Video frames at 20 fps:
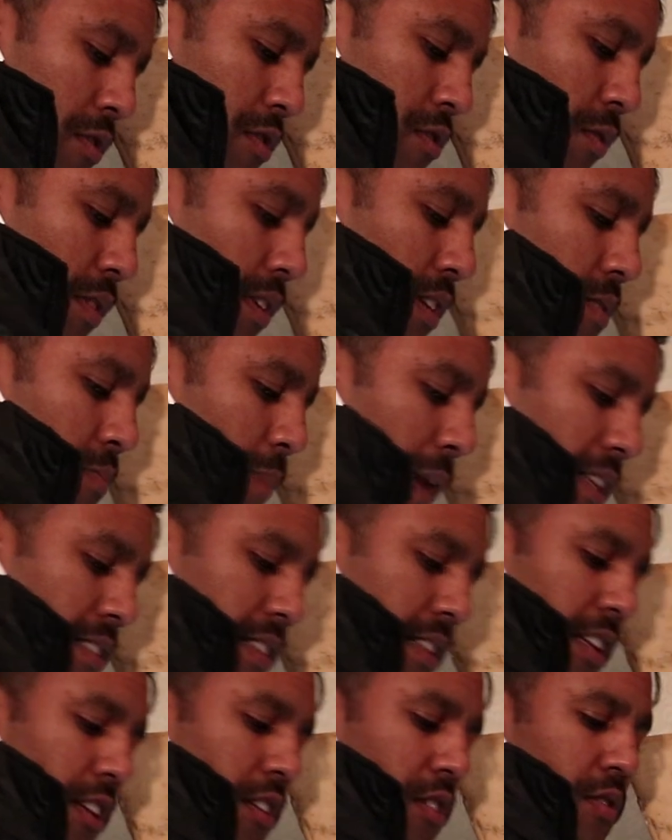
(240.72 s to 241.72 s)
we're doing is
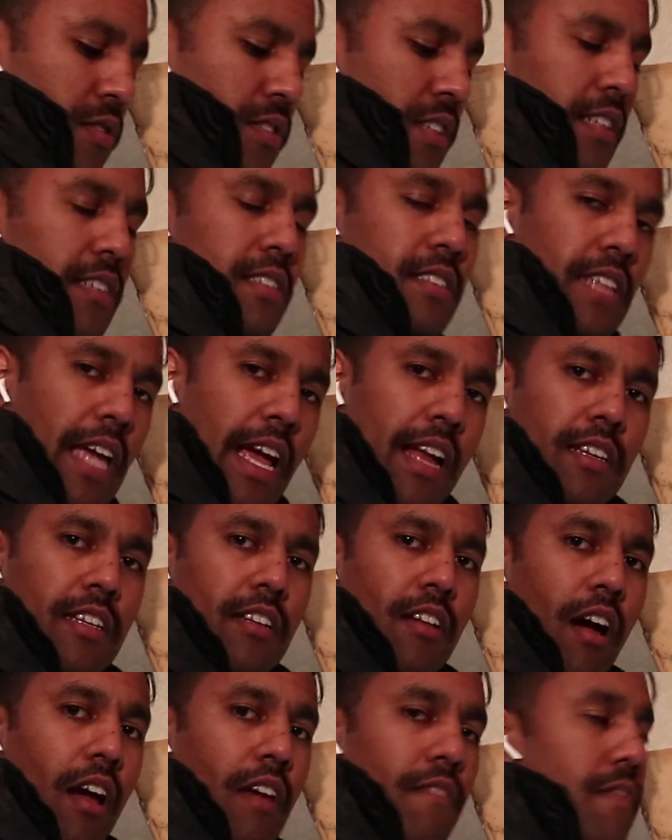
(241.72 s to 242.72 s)
basically using a Stanley
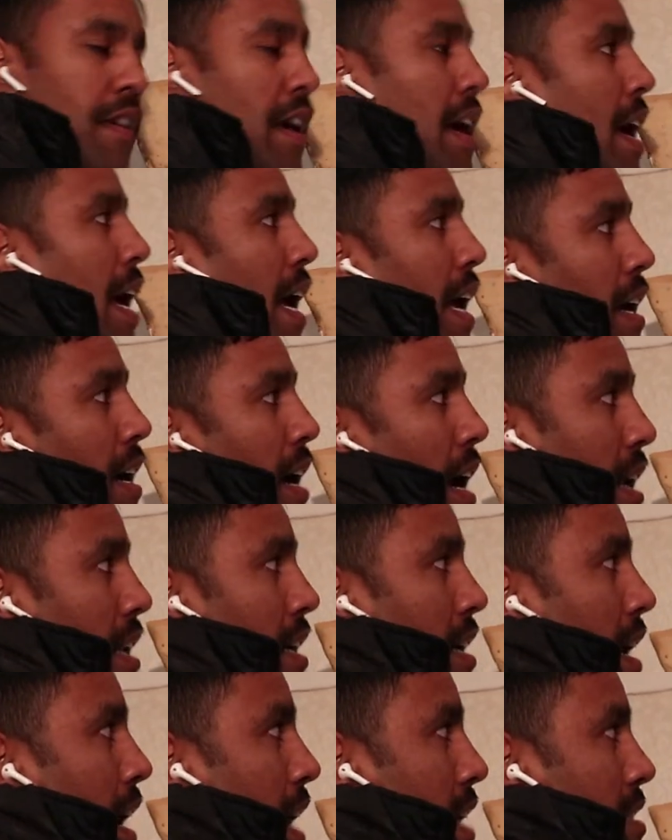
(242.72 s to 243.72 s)
knife and
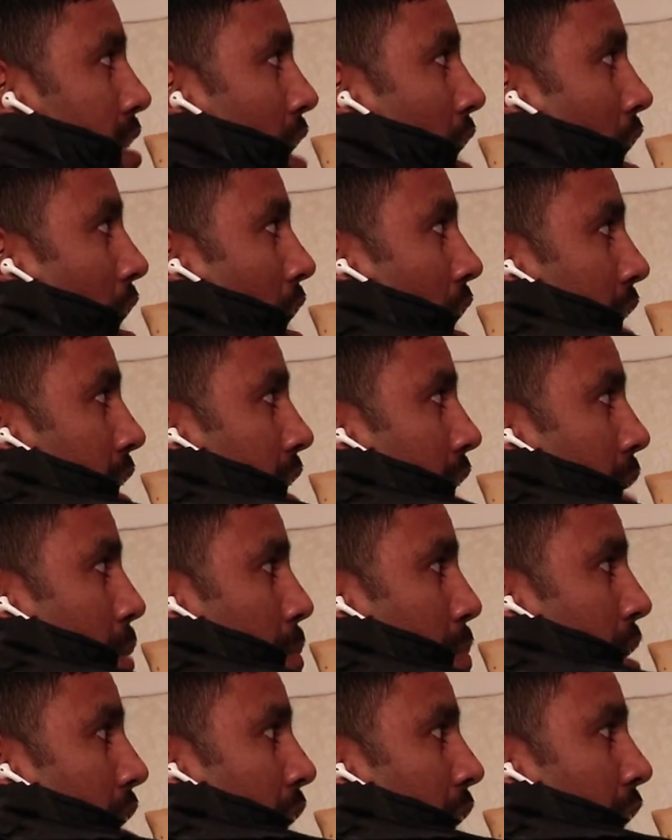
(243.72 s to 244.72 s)
cutting as high
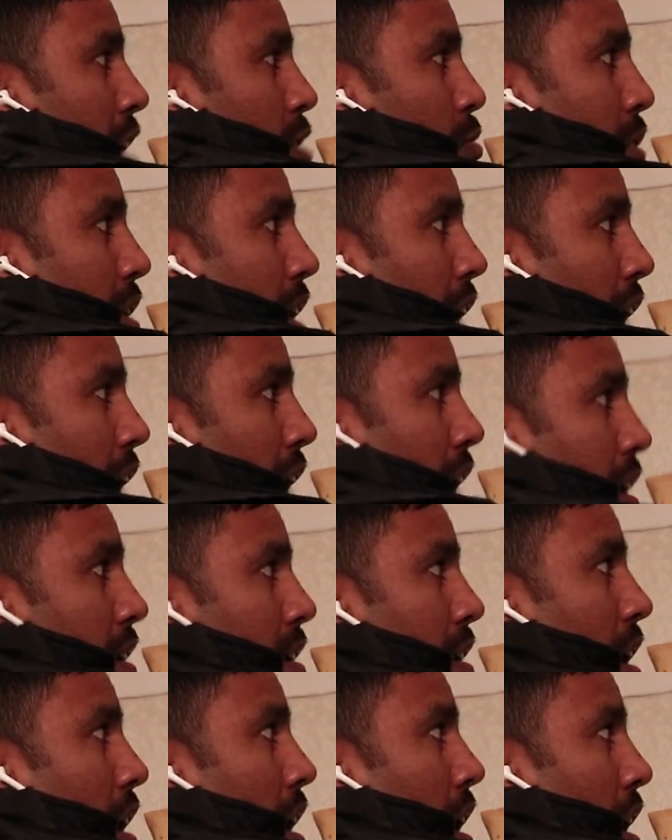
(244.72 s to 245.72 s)
up as we
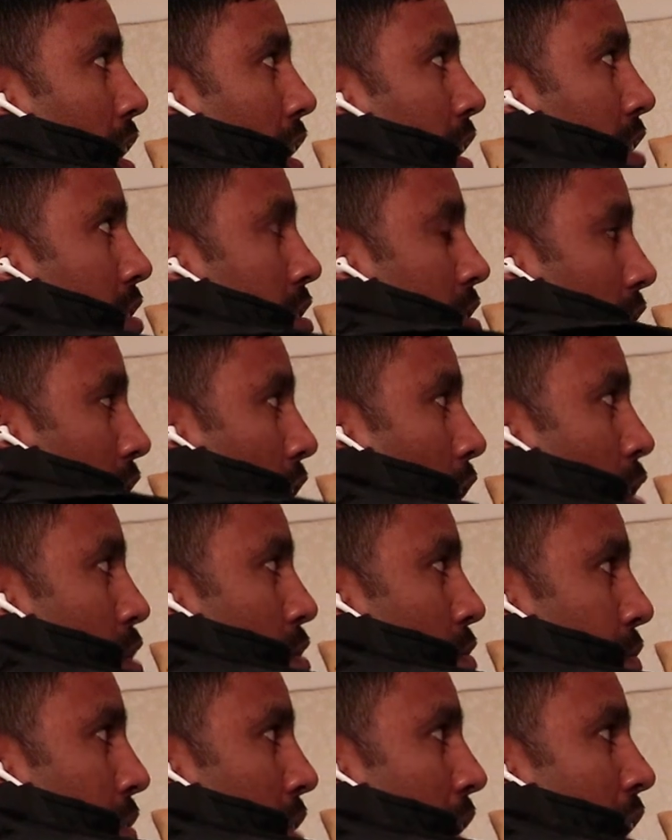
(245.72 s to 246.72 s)
can against the
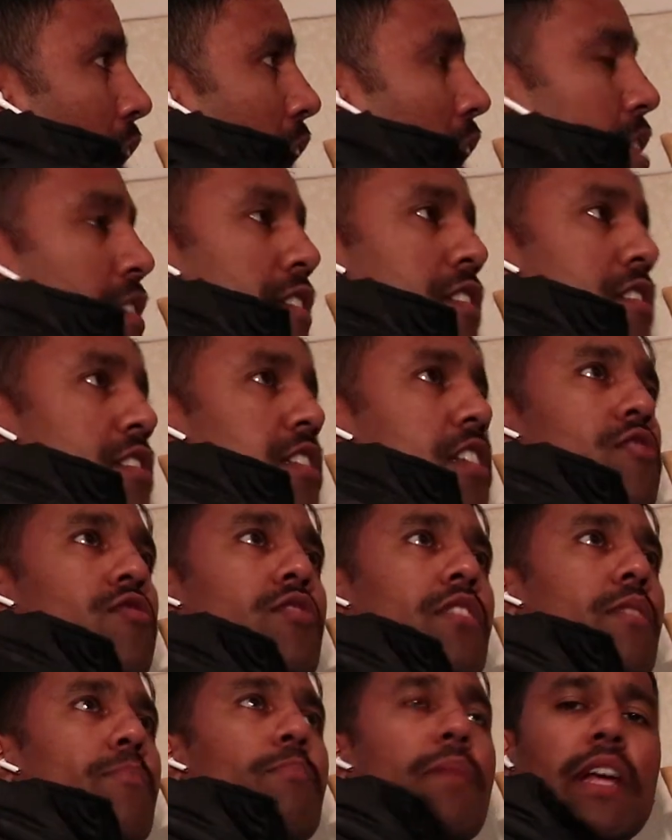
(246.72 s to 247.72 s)
cove, and then just
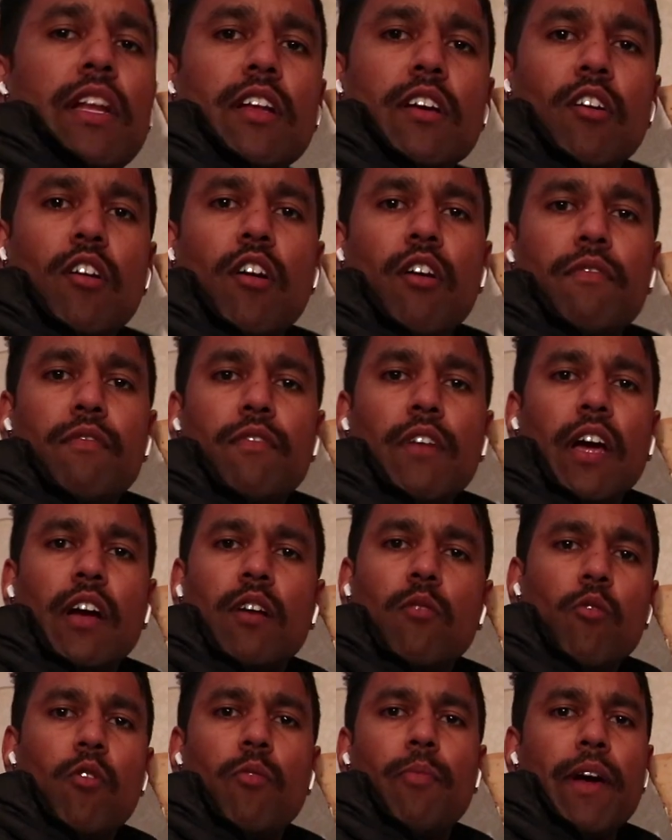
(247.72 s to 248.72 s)
literally peeling it off
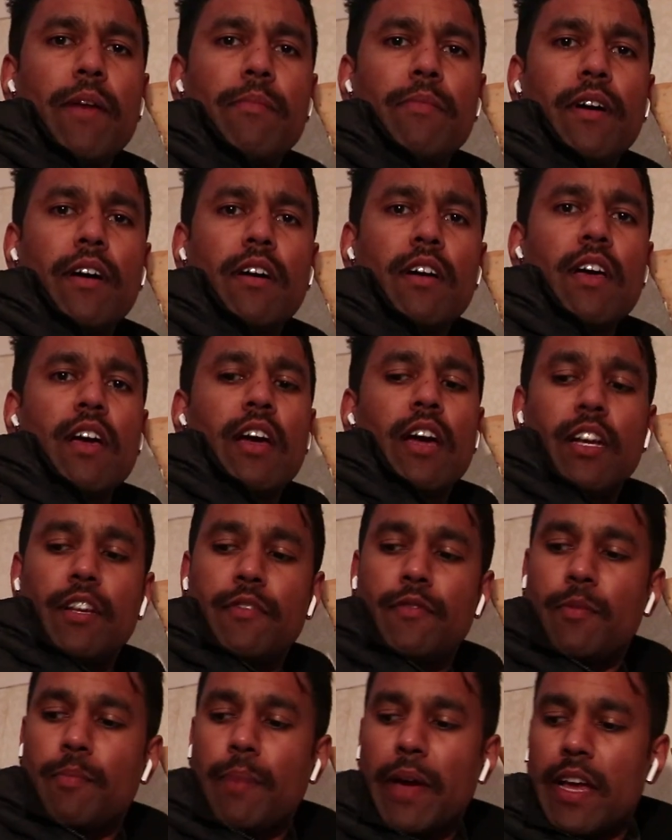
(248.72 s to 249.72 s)
like wallpaper. And
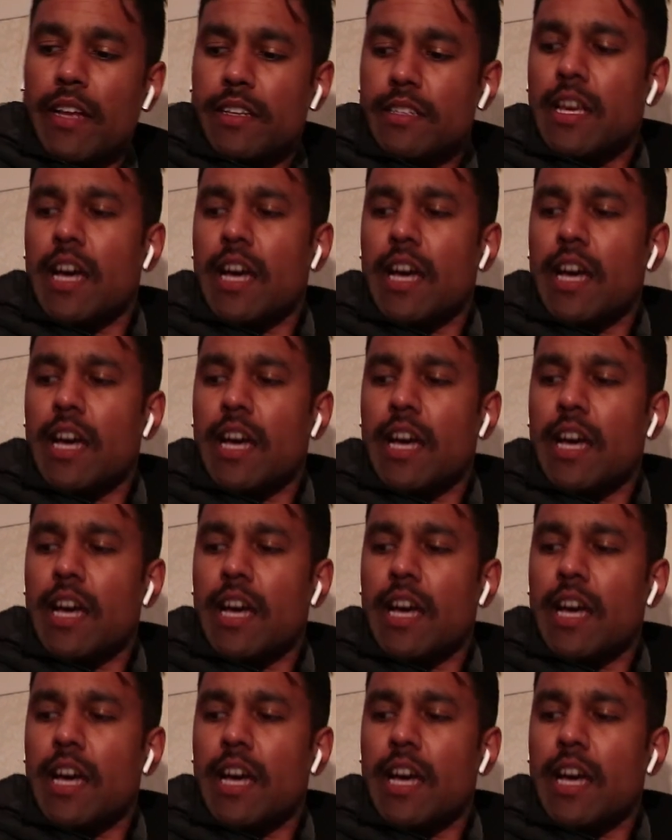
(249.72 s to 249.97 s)
if you pan